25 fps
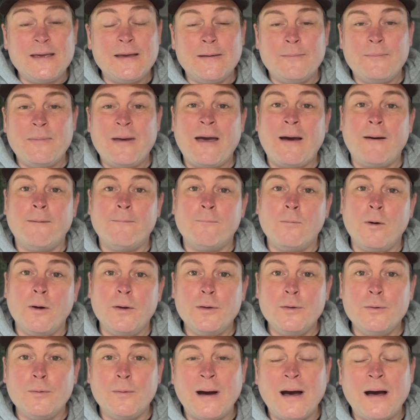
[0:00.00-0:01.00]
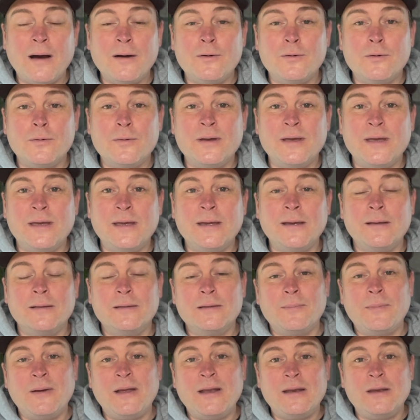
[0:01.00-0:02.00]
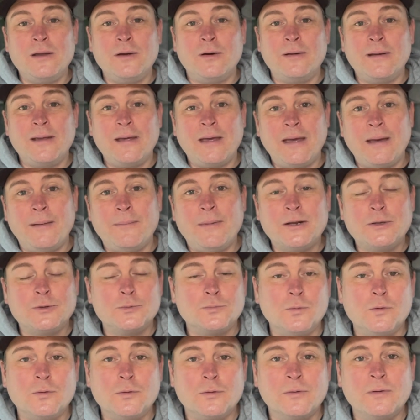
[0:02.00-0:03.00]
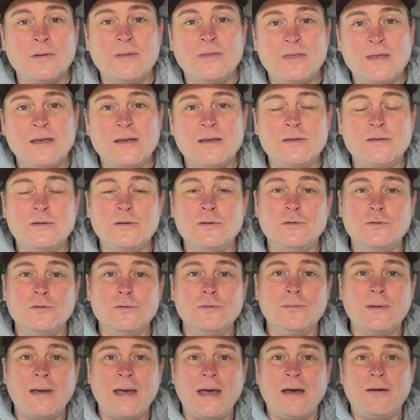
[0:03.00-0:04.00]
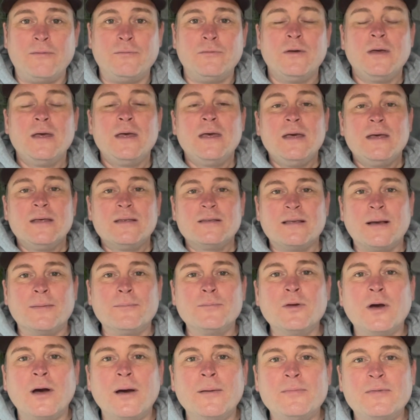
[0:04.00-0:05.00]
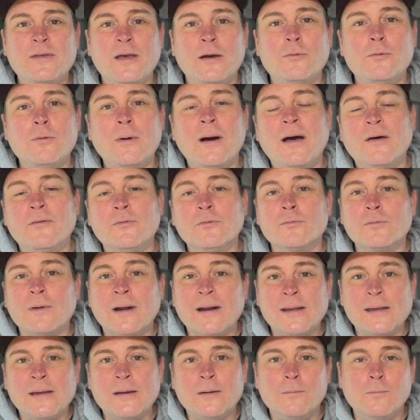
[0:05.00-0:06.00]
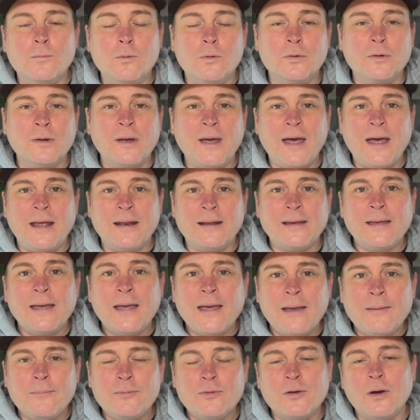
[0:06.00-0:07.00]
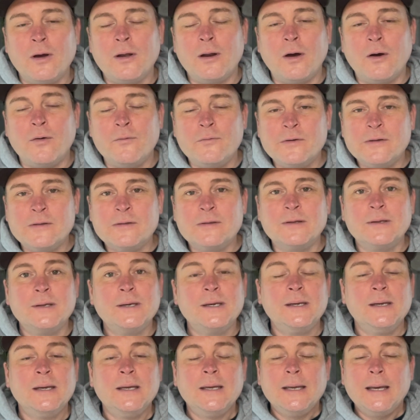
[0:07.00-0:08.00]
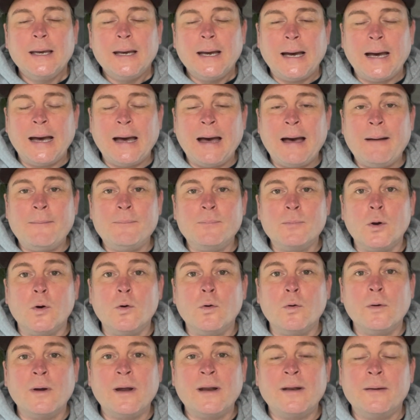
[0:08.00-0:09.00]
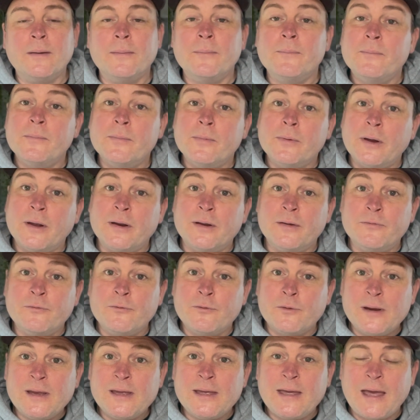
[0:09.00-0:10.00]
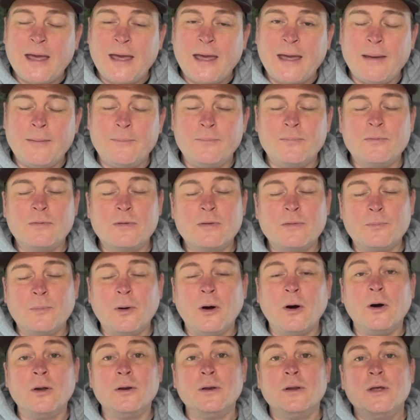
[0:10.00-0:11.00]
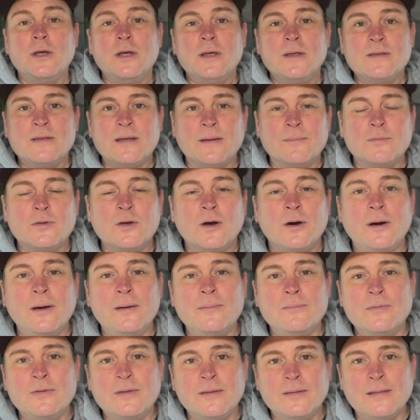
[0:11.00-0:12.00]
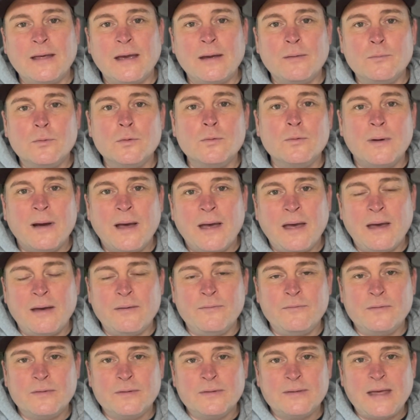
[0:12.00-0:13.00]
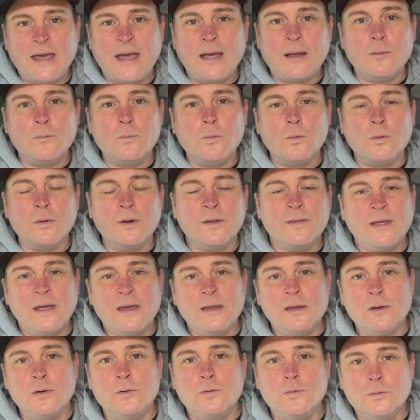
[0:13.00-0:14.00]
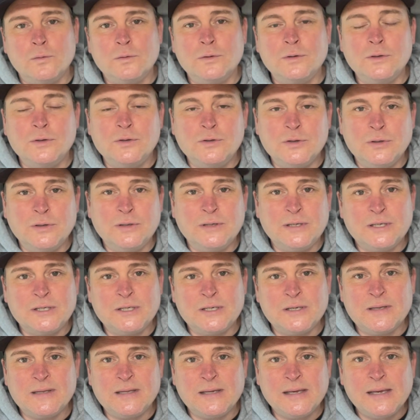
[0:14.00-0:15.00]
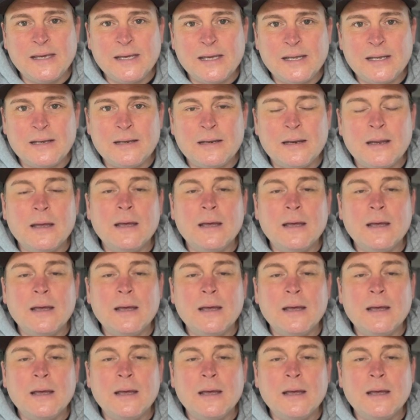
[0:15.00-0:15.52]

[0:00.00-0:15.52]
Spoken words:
about what you are cooking, depending on how much water and things you do have. Sometimes they will have running water at a campsite, obviously, or at a free camp spot. Sometimes they will have tank water that you could do dishes in.